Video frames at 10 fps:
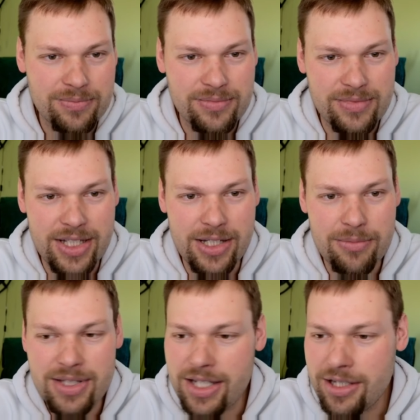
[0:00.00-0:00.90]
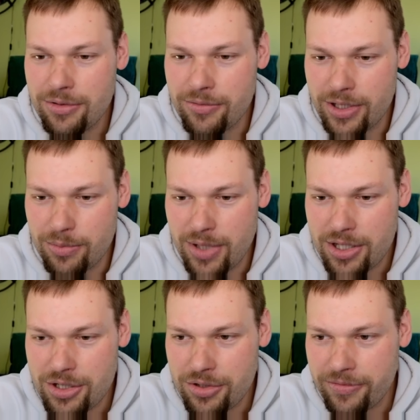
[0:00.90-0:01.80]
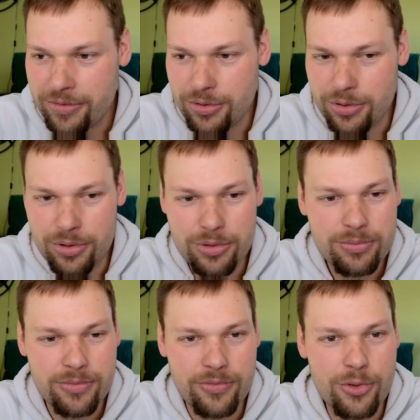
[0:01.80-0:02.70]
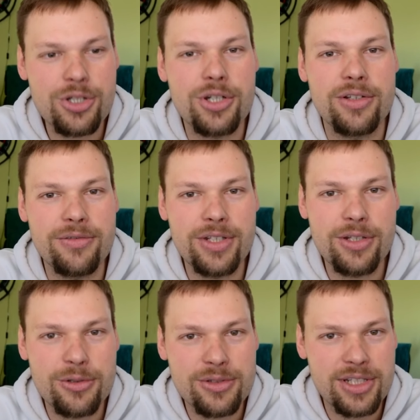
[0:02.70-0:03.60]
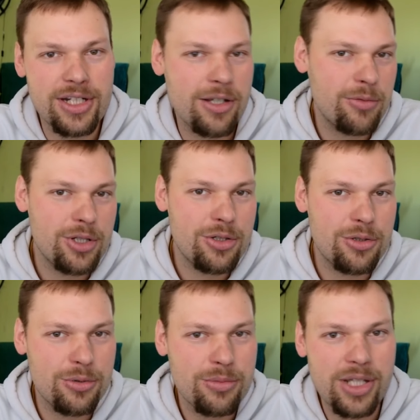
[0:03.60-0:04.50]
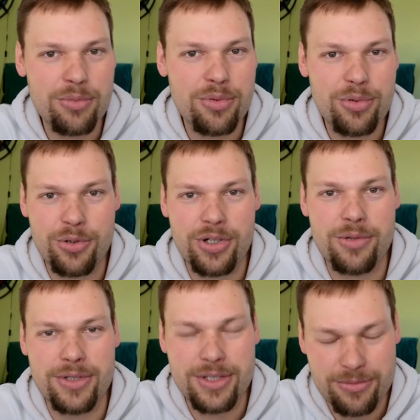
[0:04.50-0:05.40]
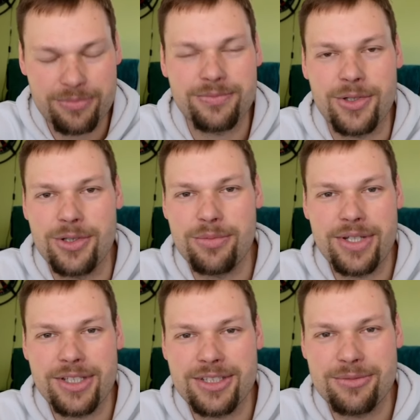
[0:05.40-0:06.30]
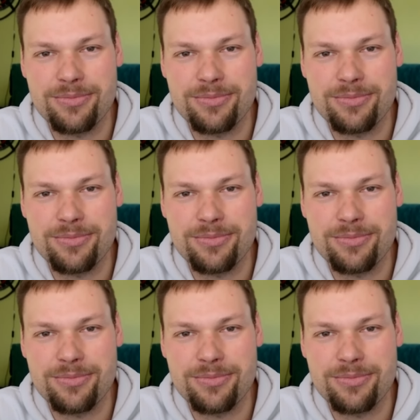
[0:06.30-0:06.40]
Yeah, thank you very much for watching the videos, and I wish you happy programming. All the best.